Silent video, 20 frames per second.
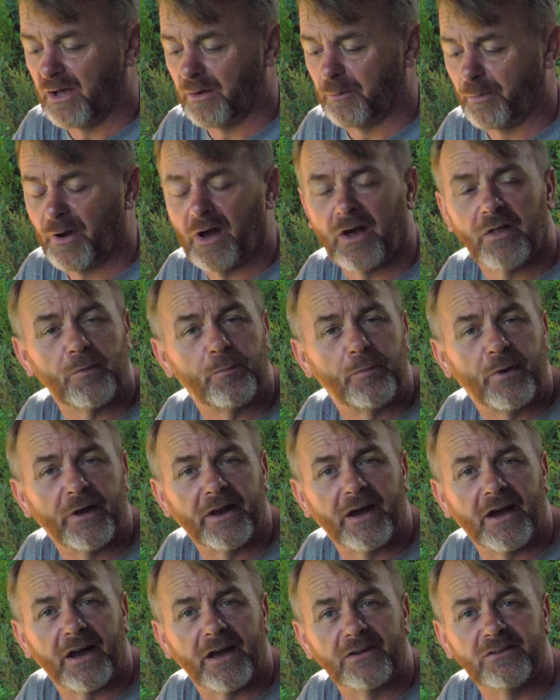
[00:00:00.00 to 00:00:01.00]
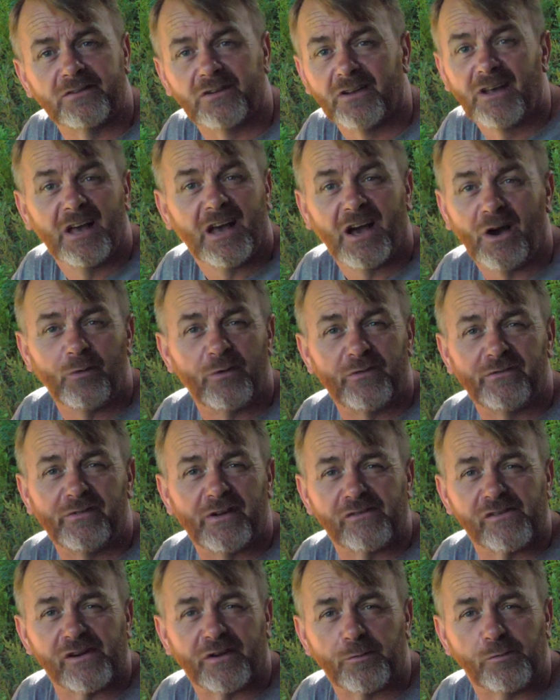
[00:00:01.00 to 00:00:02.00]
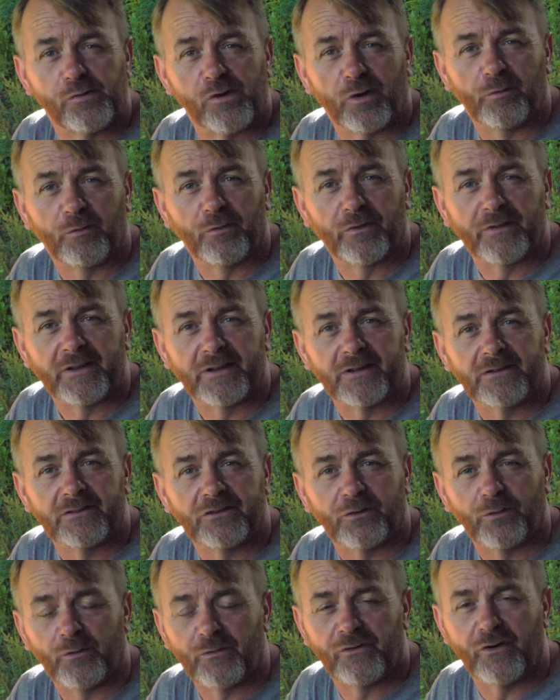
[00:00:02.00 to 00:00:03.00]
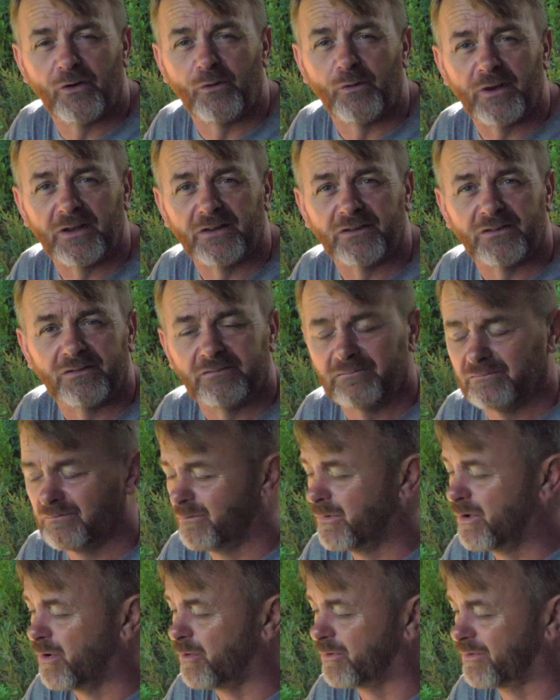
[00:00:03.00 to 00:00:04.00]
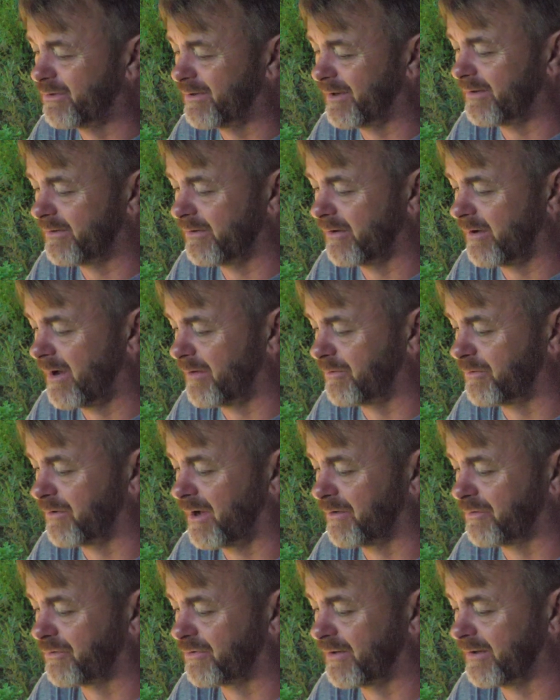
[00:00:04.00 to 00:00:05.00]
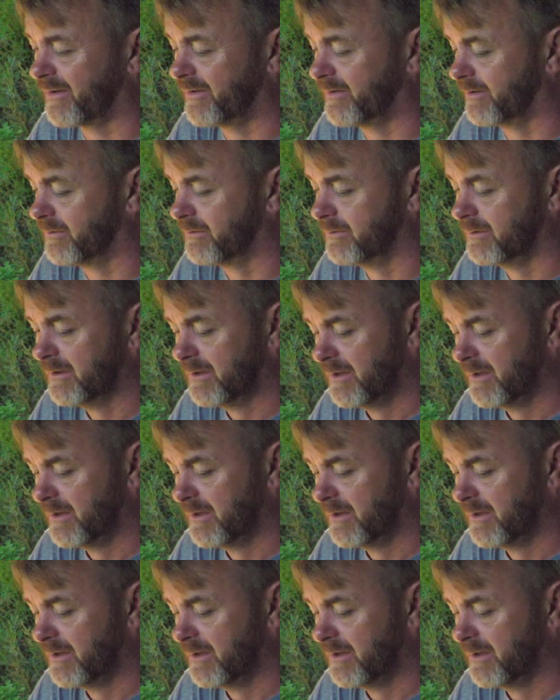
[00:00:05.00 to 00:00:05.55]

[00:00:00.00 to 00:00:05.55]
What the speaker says: part of the Pennines, and we've never had a problem with it. So we always tend to have signal.